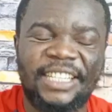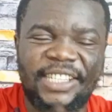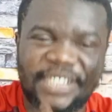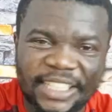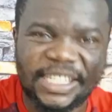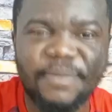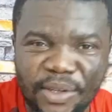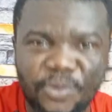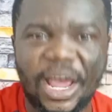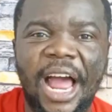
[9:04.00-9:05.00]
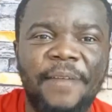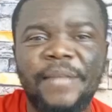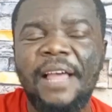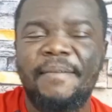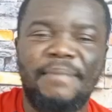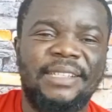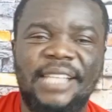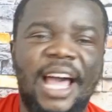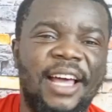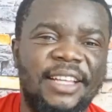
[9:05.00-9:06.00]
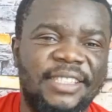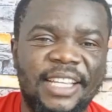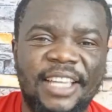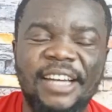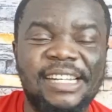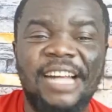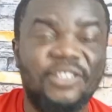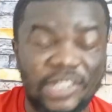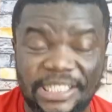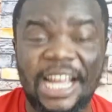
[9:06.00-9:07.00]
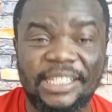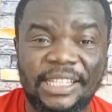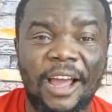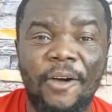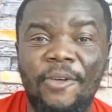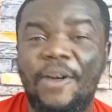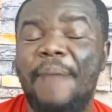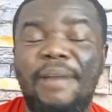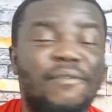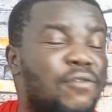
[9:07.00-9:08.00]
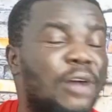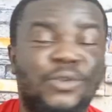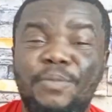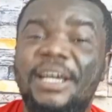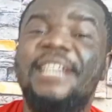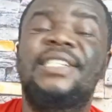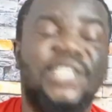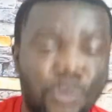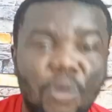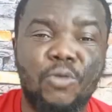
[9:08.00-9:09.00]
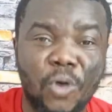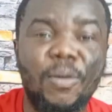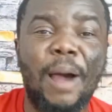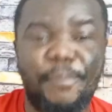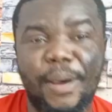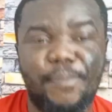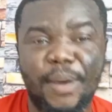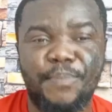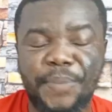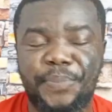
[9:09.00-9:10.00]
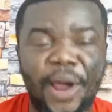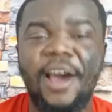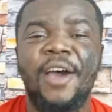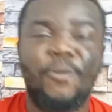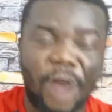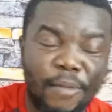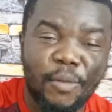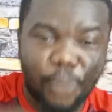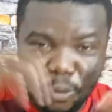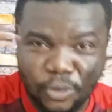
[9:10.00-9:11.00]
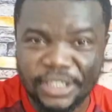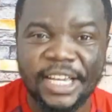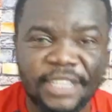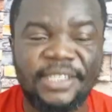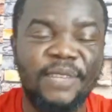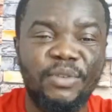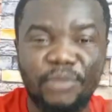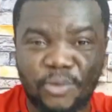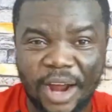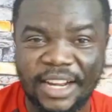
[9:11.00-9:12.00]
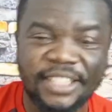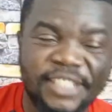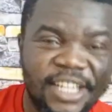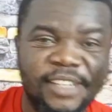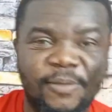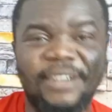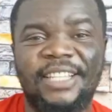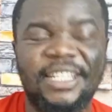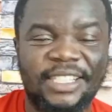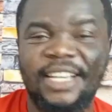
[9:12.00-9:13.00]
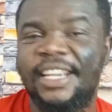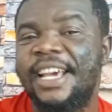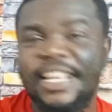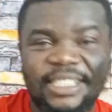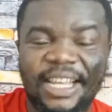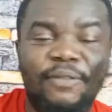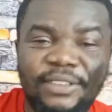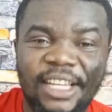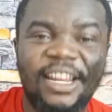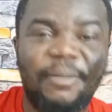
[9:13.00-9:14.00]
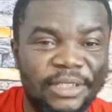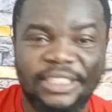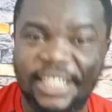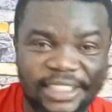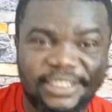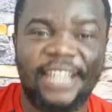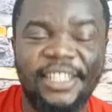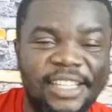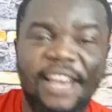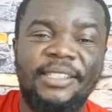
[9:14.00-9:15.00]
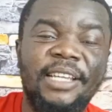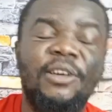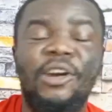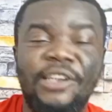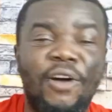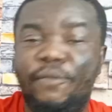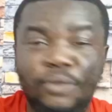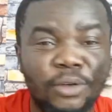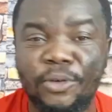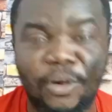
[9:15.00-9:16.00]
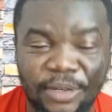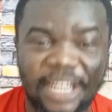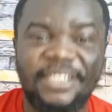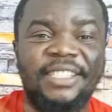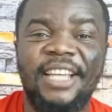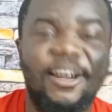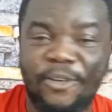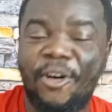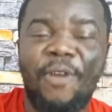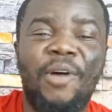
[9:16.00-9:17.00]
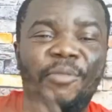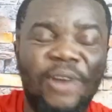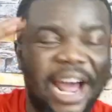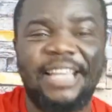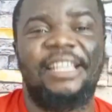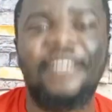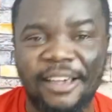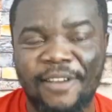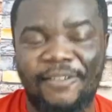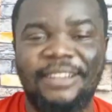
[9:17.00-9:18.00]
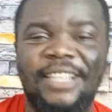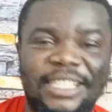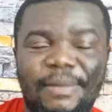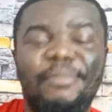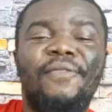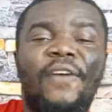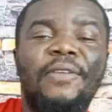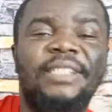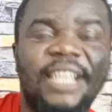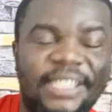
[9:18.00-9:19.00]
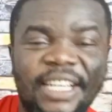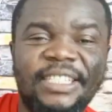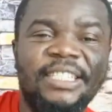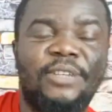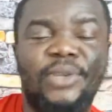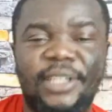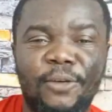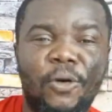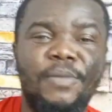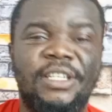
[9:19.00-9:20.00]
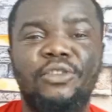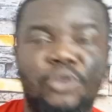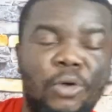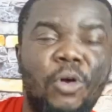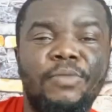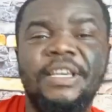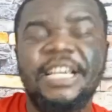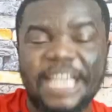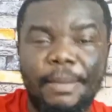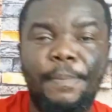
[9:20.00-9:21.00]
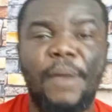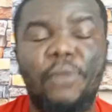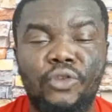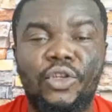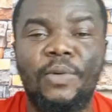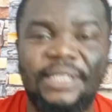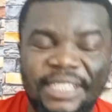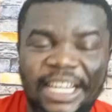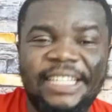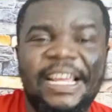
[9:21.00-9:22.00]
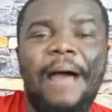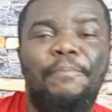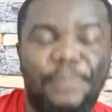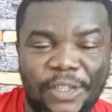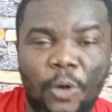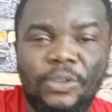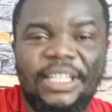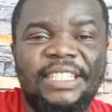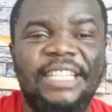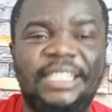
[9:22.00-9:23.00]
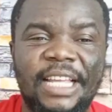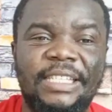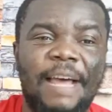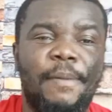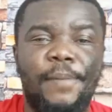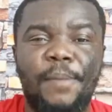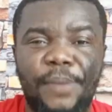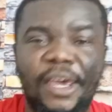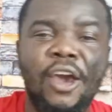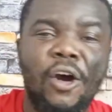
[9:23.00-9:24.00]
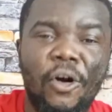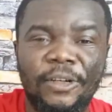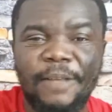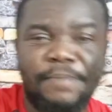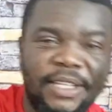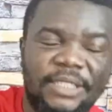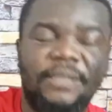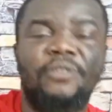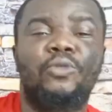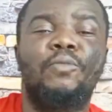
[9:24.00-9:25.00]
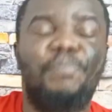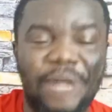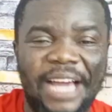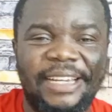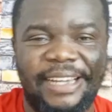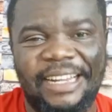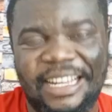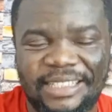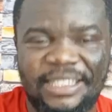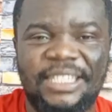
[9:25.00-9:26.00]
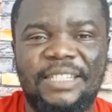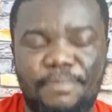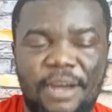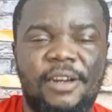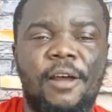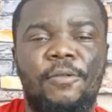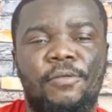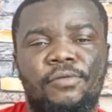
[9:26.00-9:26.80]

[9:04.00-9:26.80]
Yeah, she team ni we are. Masa, second round ne shas ya on. Aman fasu be, she will chrome papa. Kwame Poku nye, Steve Mukwala nye. What you say? Safi Taylor mo die chale e se ye offload wo mo na tisi ano wo mo haye what ya say ma me for won sia say din na so e kin ko bi kin to the ko bi e be pe mo stories na e di abrel se di tie sa pepe all the best to Black Galaxies Macron.